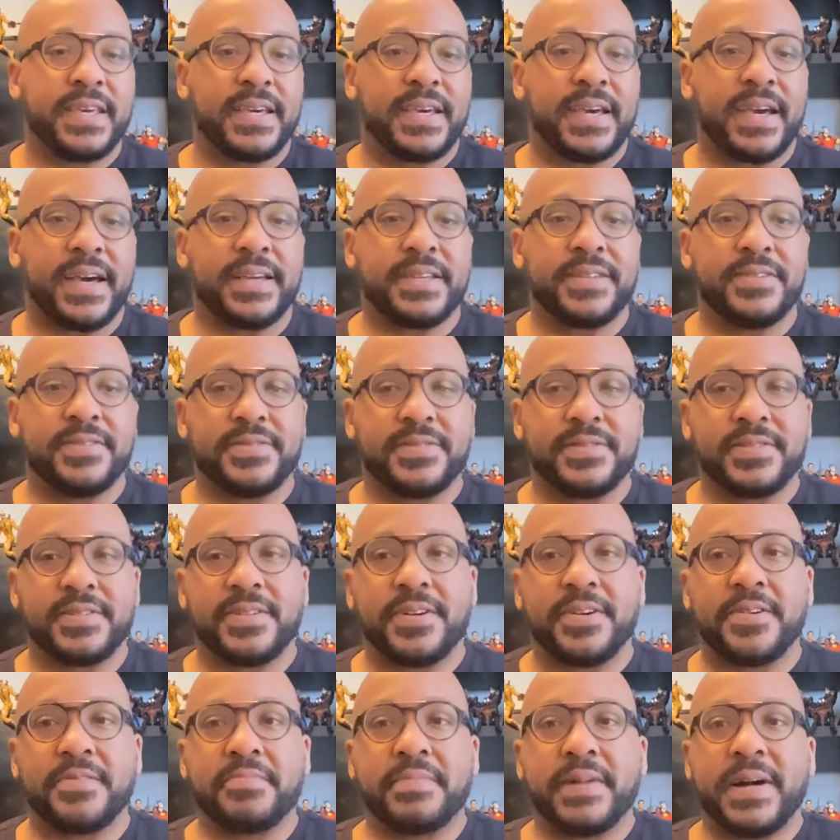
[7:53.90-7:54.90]
I usually
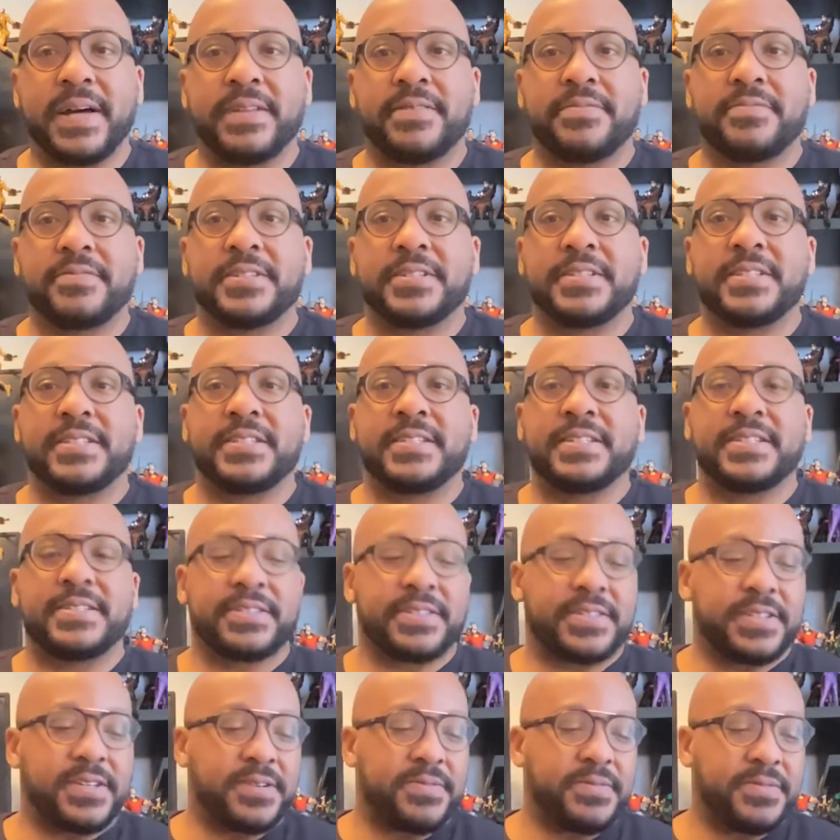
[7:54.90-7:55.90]
don't buy the one that
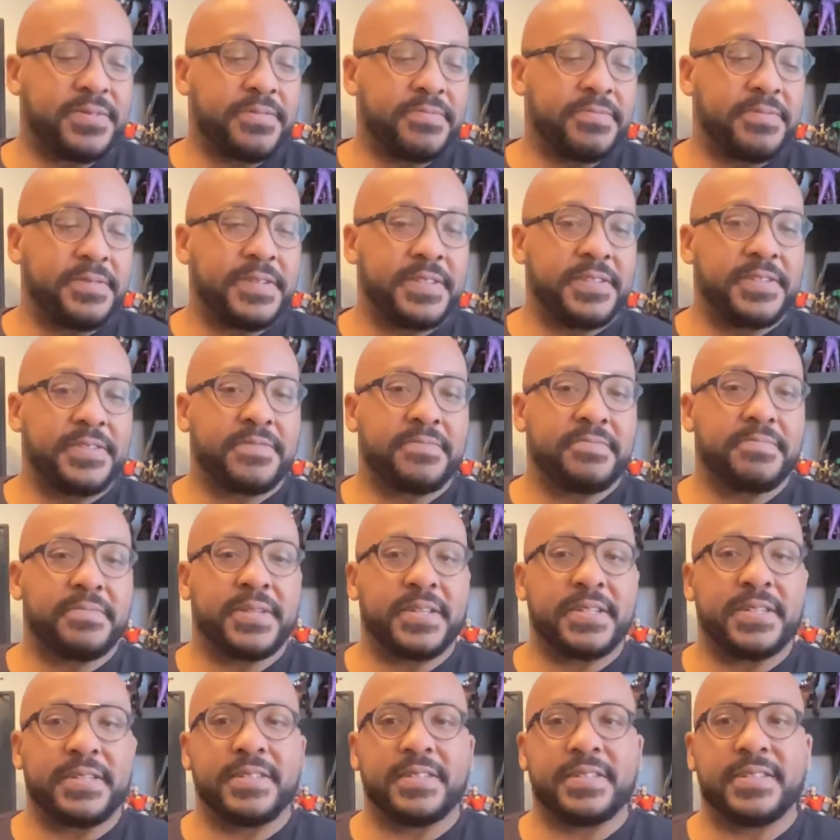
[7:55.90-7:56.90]
doesn't come with a piece,
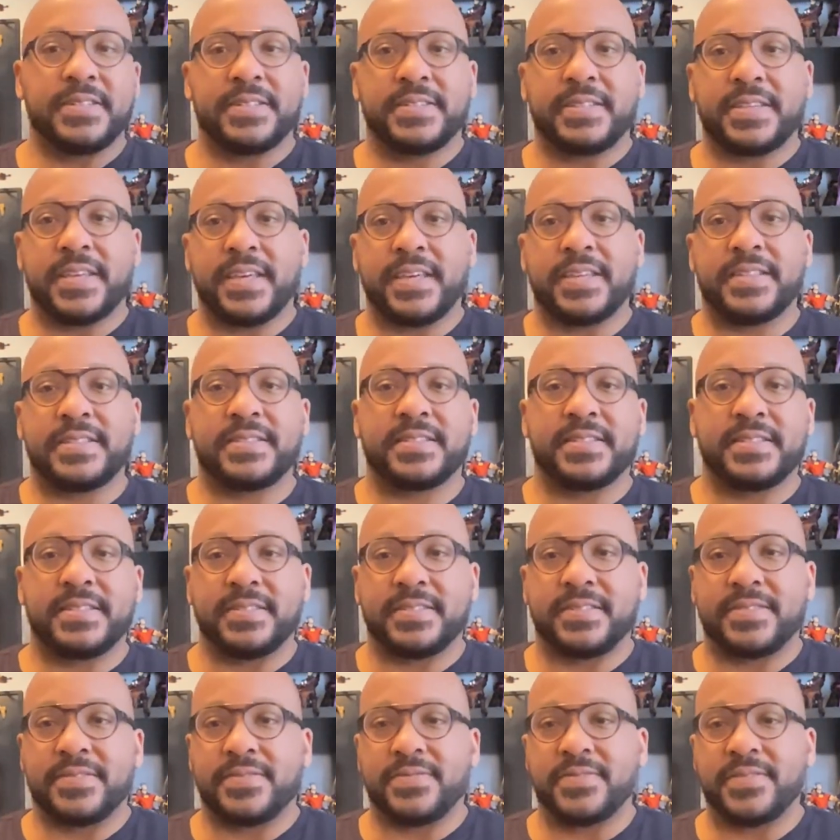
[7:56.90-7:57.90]
but in this case,
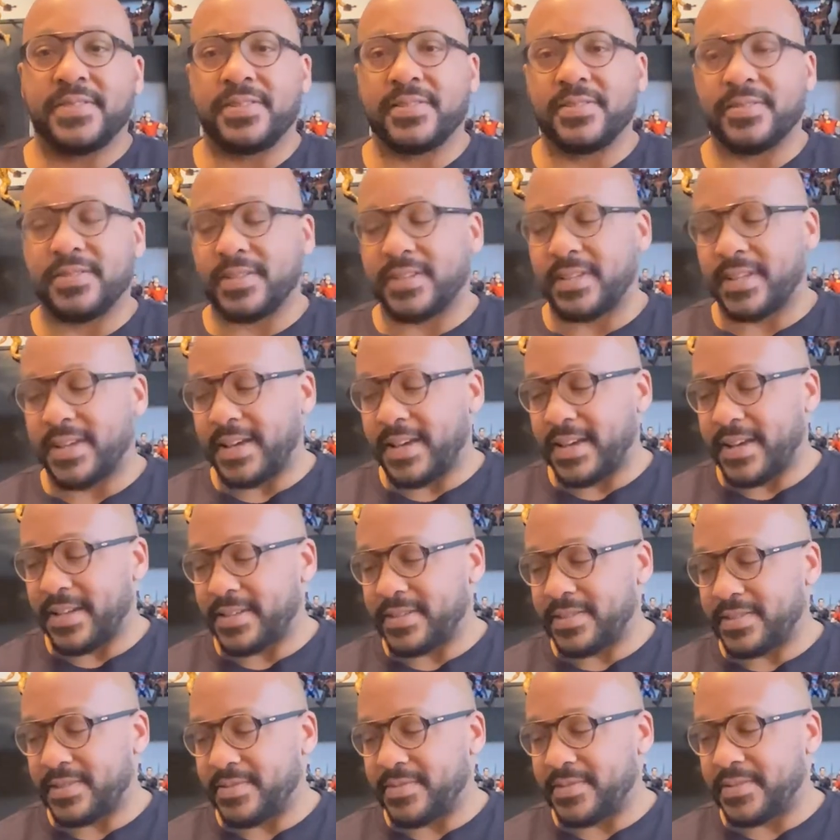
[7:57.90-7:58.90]
it's a figure that I
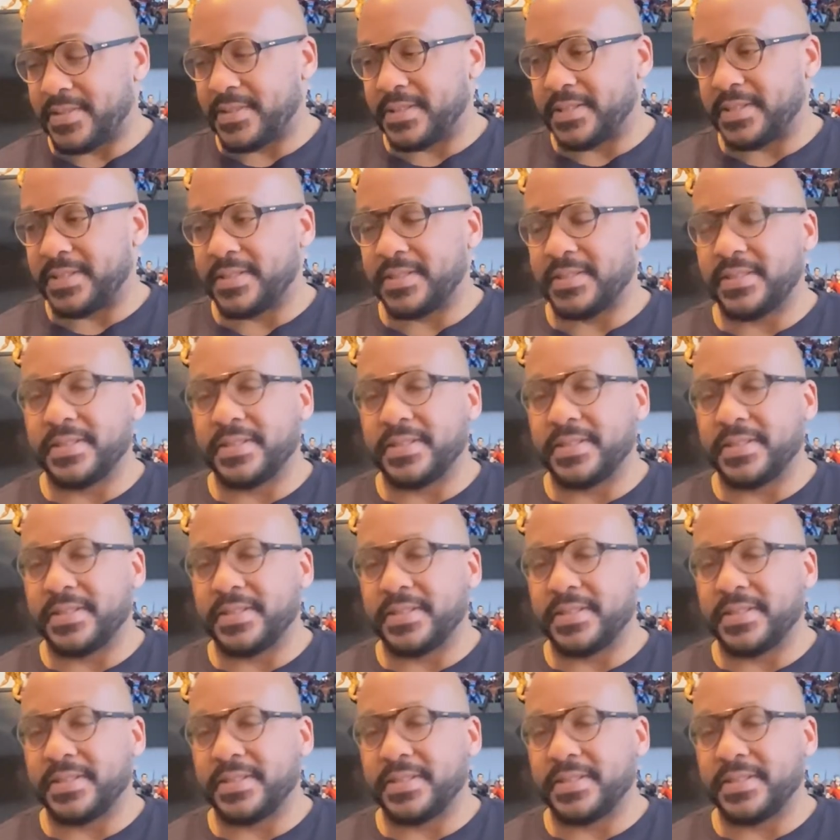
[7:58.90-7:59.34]
actually wanted,